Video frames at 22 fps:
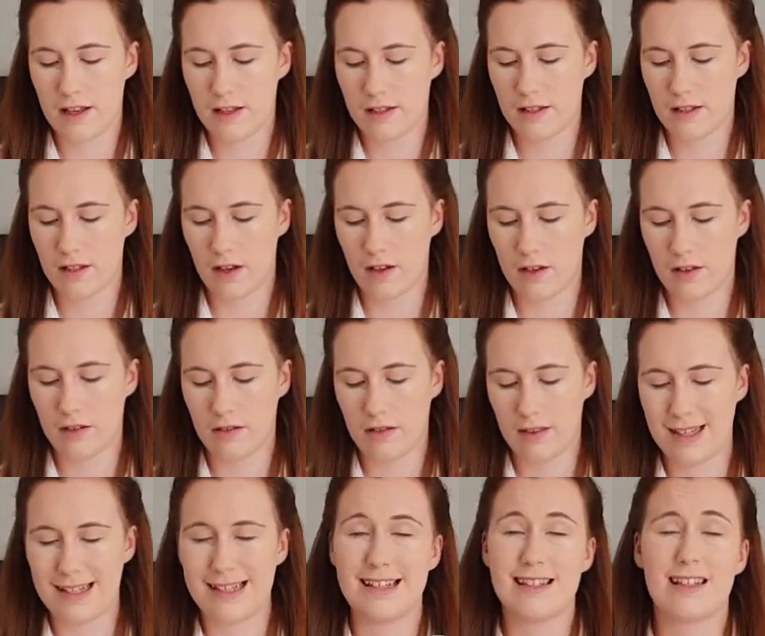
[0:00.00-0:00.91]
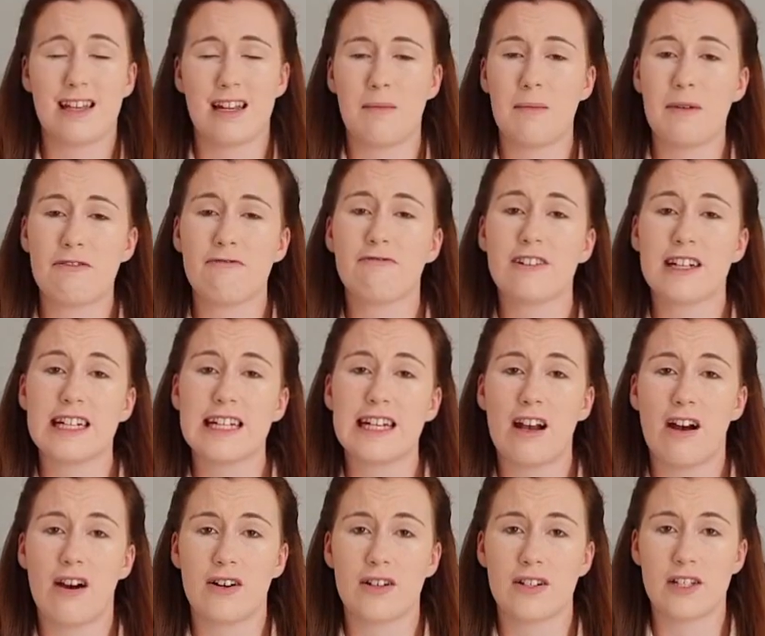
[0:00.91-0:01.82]
So this is going to be
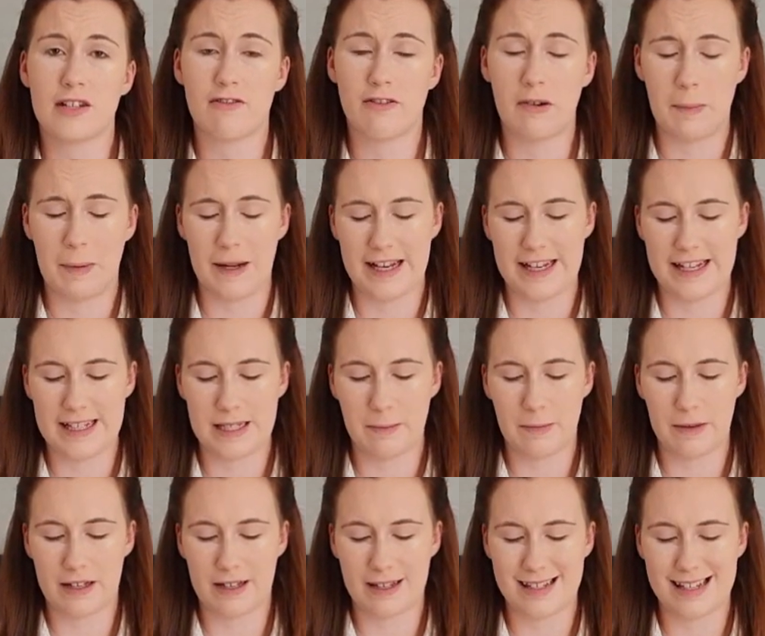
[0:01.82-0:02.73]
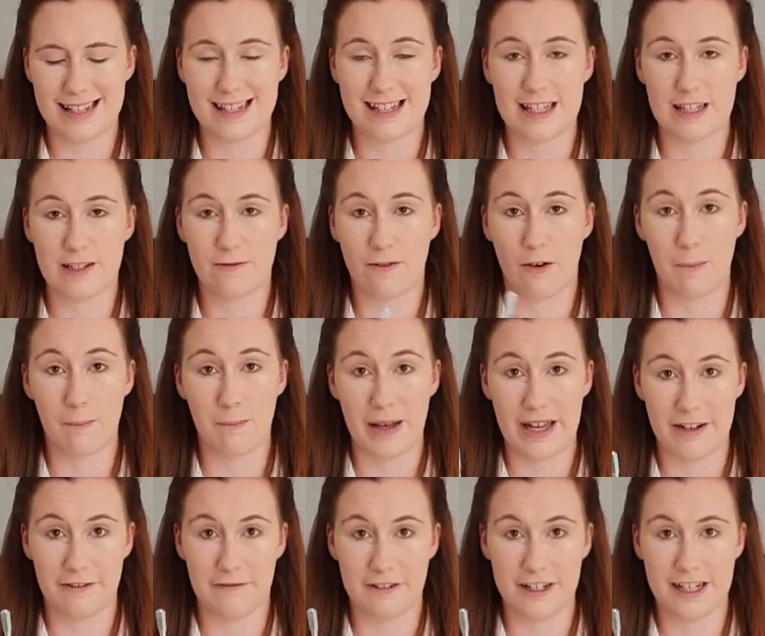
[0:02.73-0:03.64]
really hard to replace because this is from
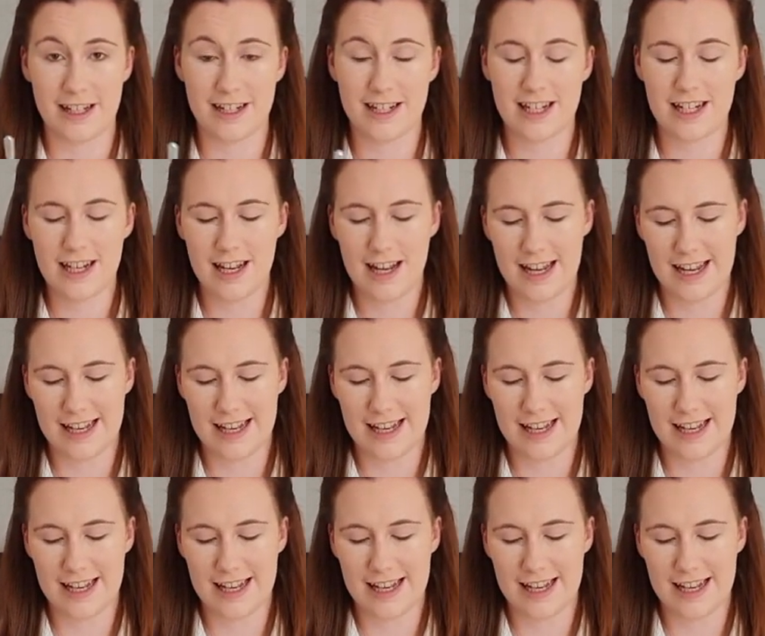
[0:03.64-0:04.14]
Benefit.